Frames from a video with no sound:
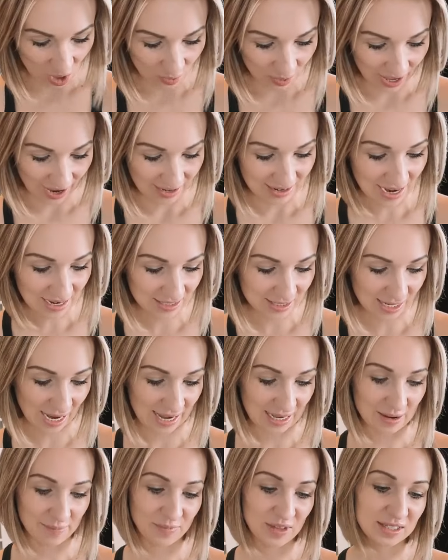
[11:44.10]
Okay, next
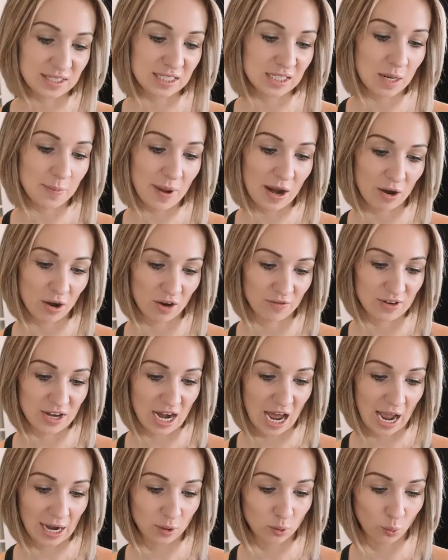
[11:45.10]
item. This is a pair of
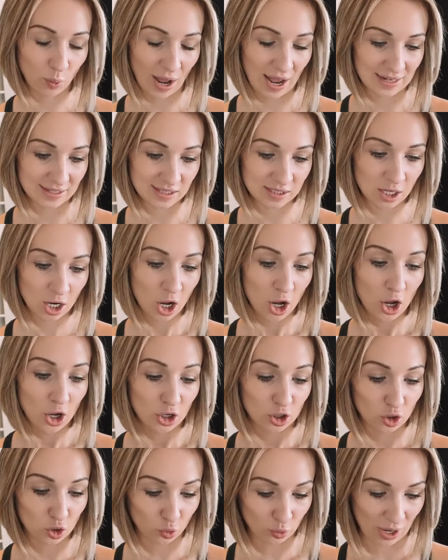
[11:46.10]
9 West
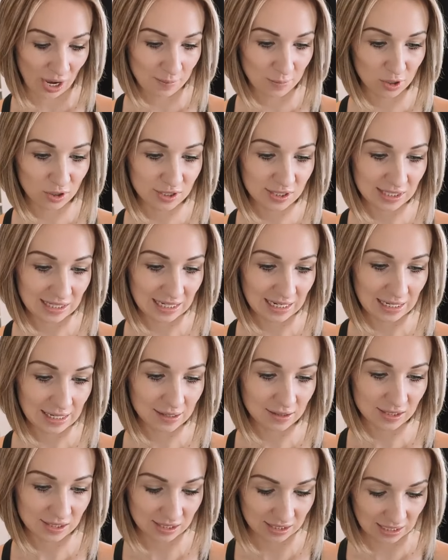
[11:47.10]

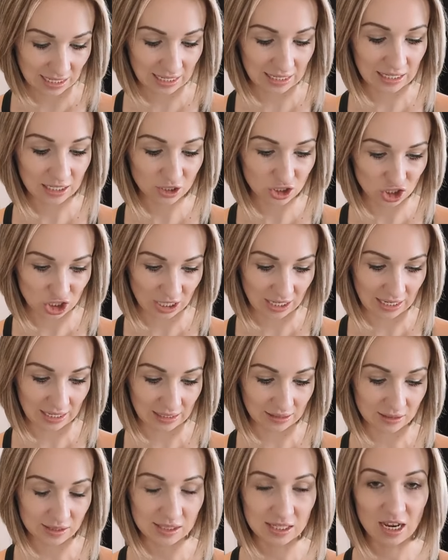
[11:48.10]
Gramercy skinny
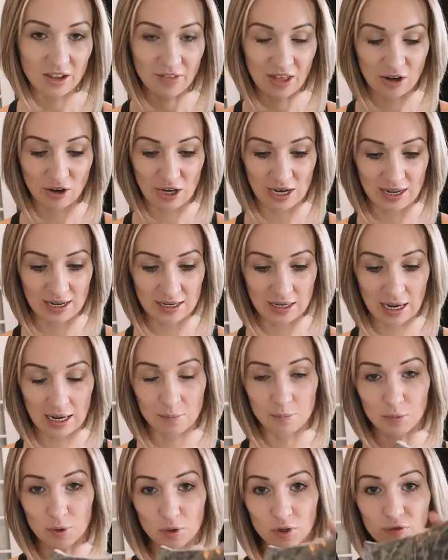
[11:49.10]
jeans. They're in
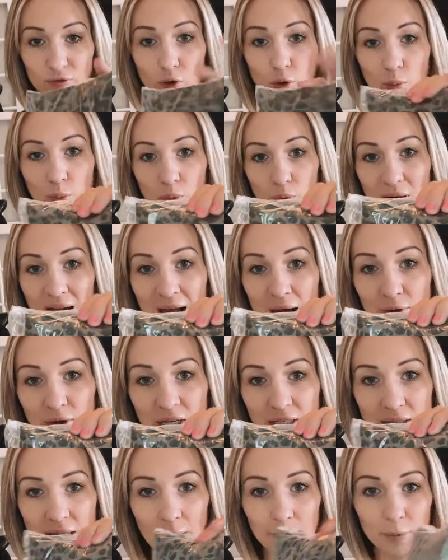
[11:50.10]
a beautiful
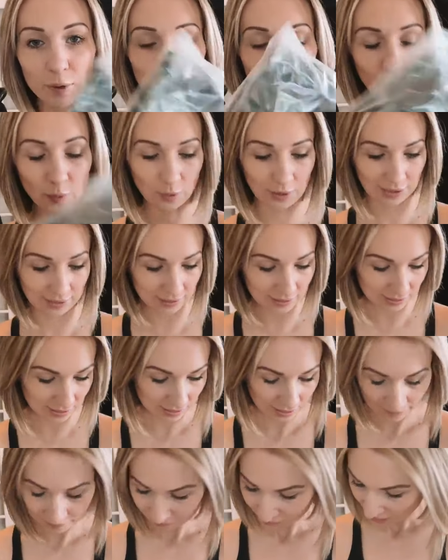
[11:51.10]
brown leopard
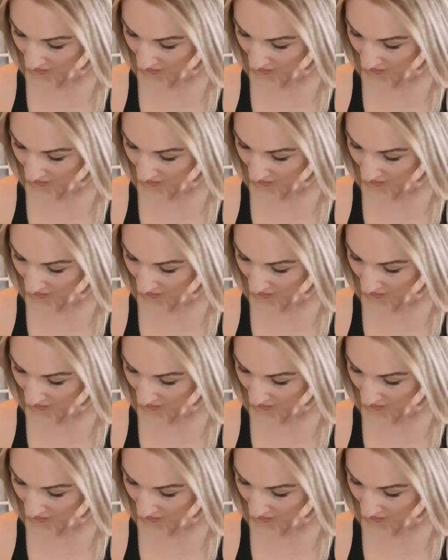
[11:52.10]
print.